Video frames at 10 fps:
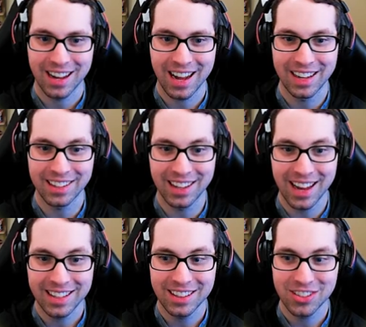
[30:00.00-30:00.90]
I
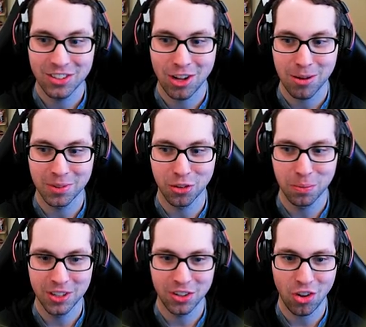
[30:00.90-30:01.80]
like this club. A little
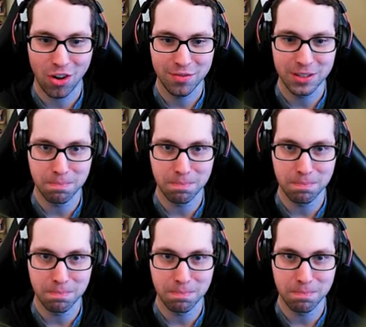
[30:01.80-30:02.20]
bit of loft and